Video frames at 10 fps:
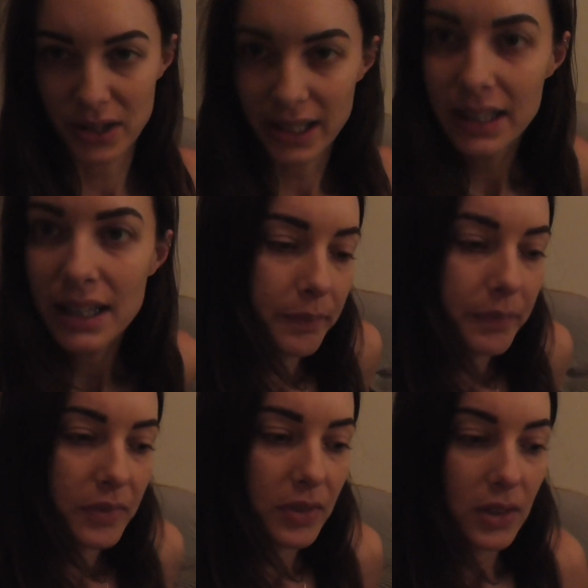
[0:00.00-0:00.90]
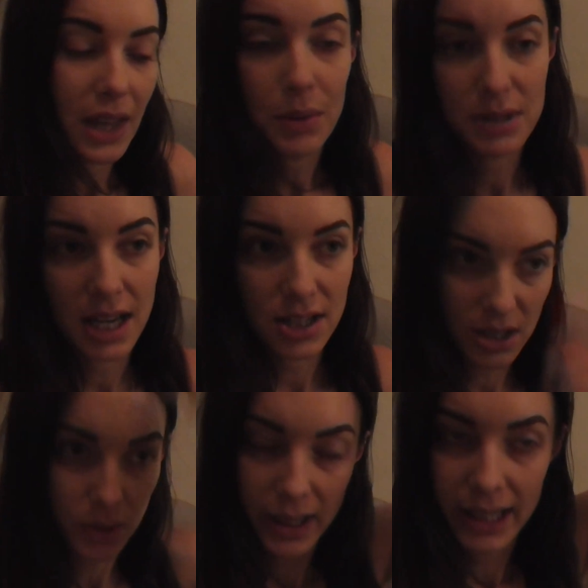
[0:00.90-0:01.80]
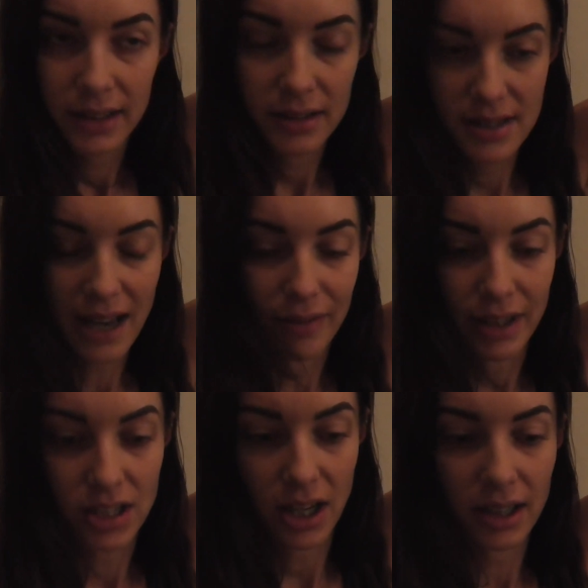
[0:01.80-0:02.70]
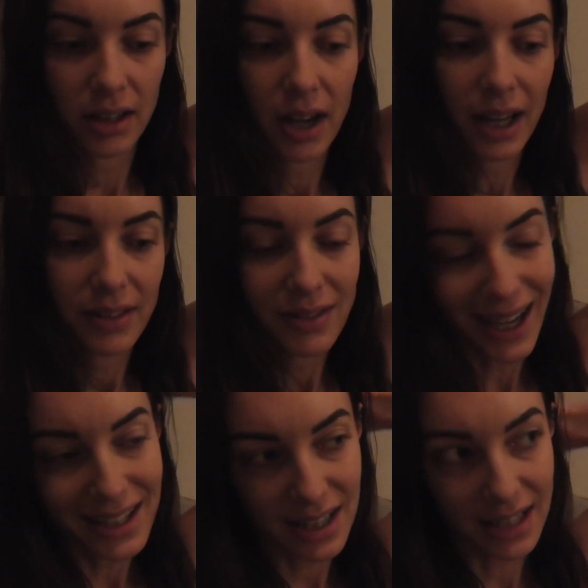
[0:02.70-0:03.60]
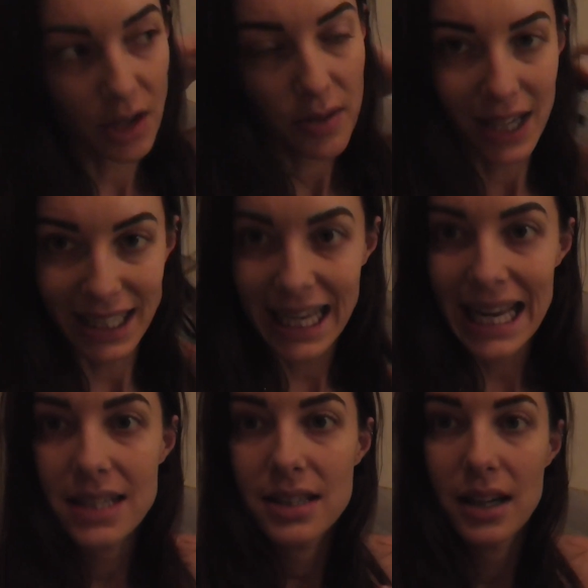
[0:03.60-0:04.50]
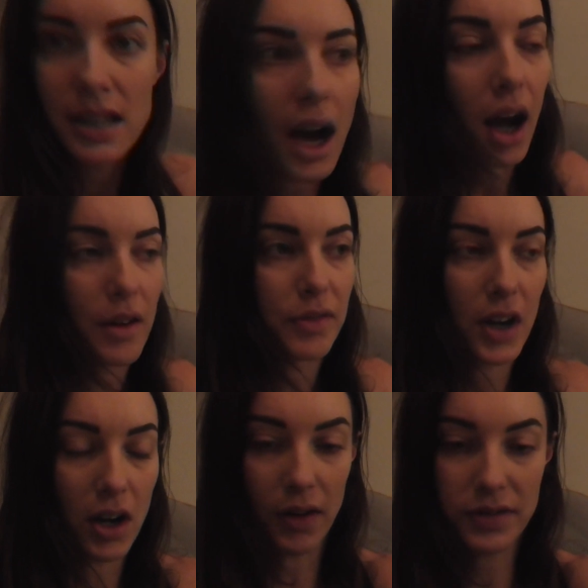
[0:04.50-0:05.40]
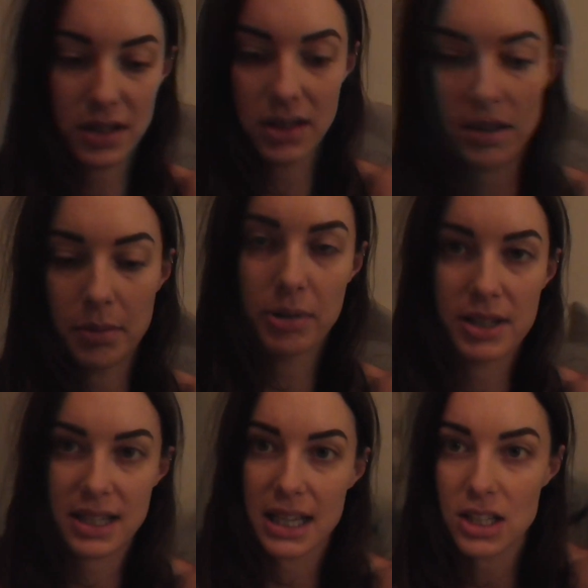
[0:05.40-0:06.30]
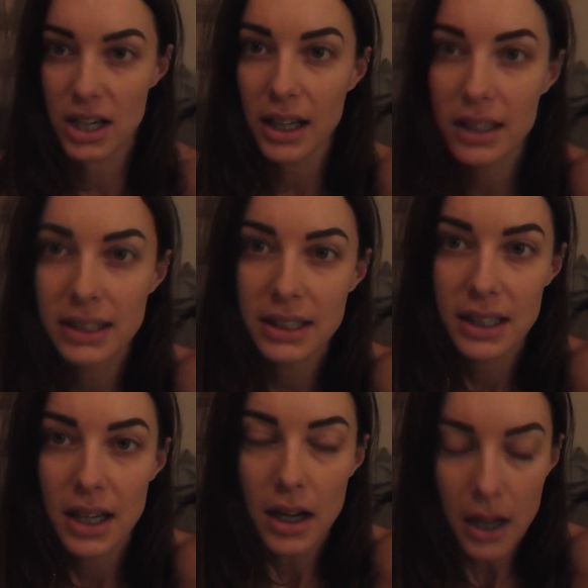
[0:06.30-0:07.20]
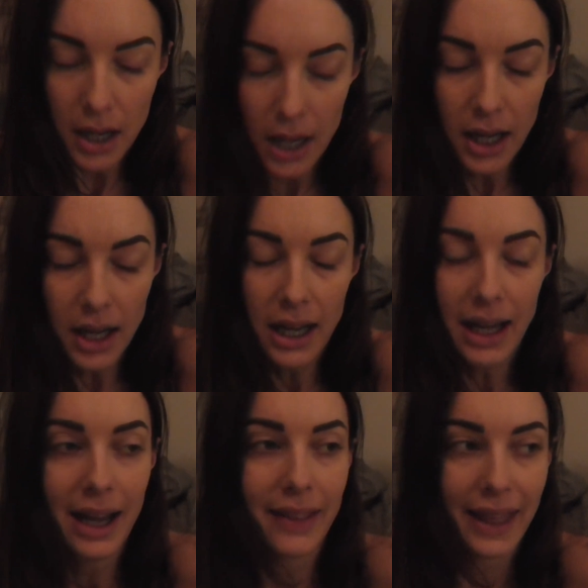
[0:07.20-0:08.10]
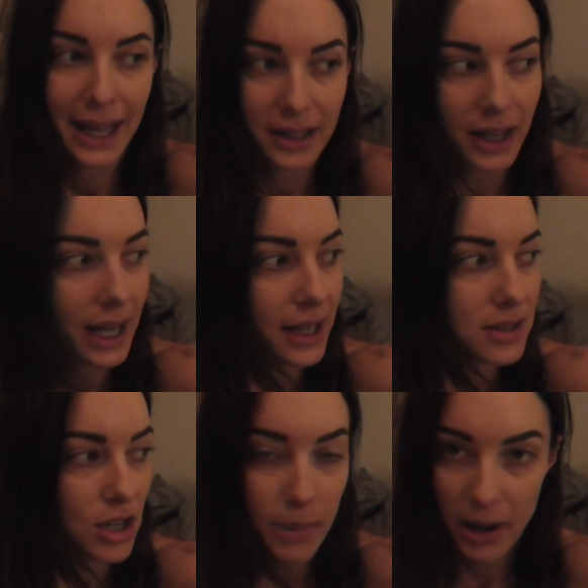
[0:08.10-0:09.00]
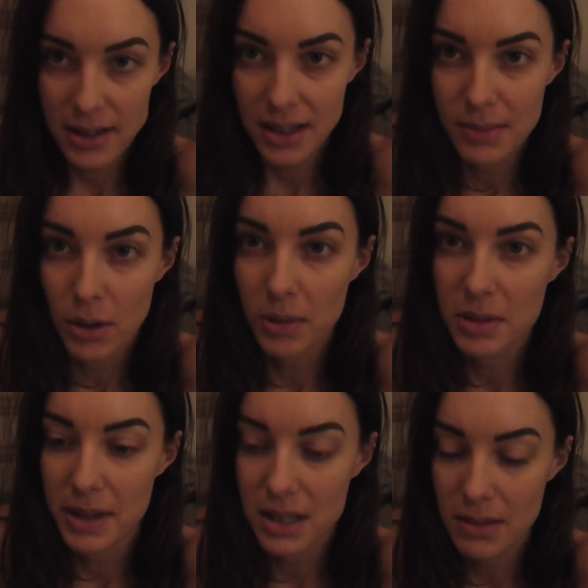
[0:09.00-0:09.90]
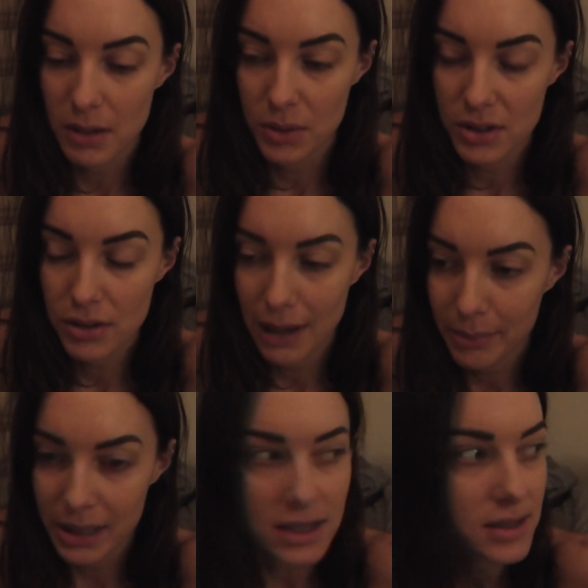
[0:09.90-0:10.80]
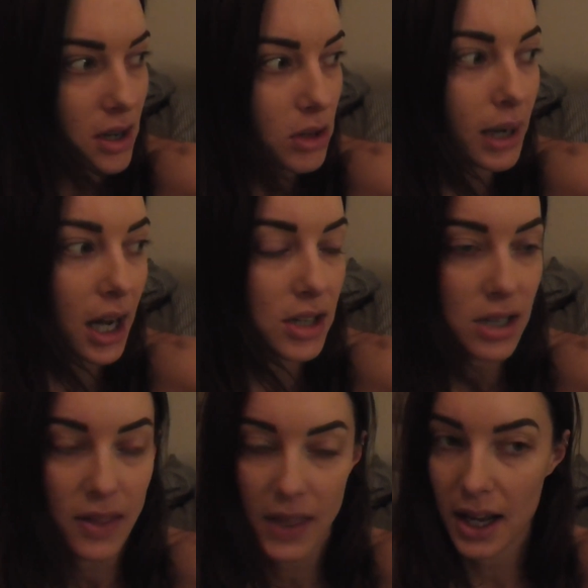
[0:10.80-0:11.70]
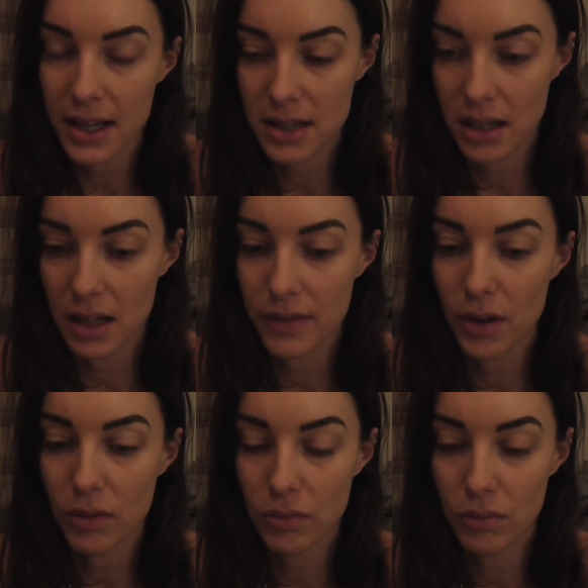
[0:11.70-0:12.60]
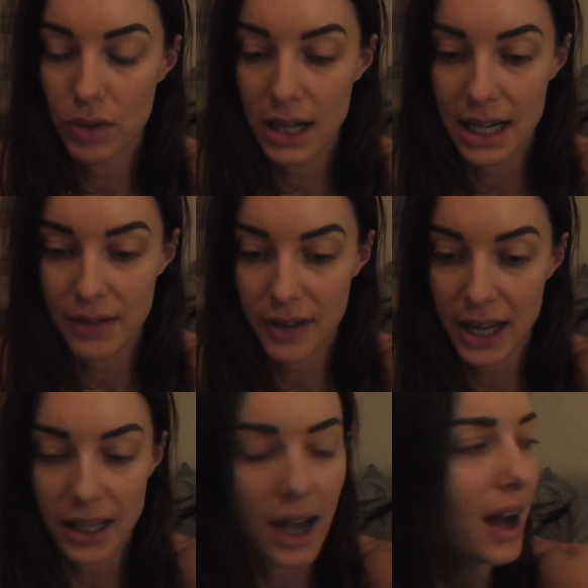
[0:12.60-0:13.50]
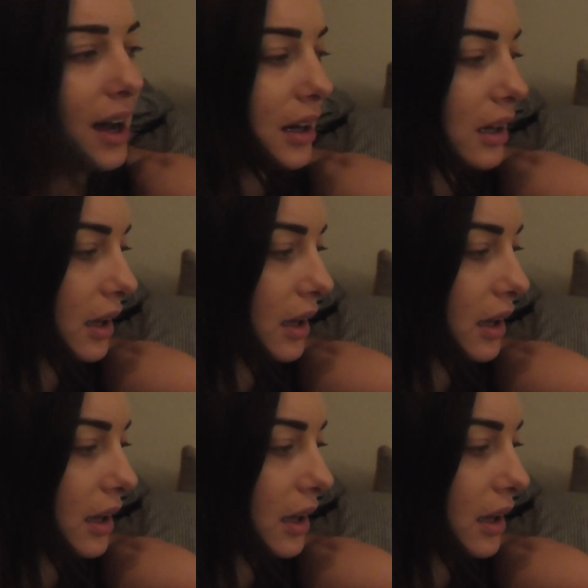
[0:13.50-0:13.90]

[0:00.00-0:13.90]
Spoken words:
tree. That was actually quite savage. I don't think I'd eaten enough after the procedure. And then I had 2 paracetamol because my stomach was cramping so much, and then I suddenly felt really faint. Huh?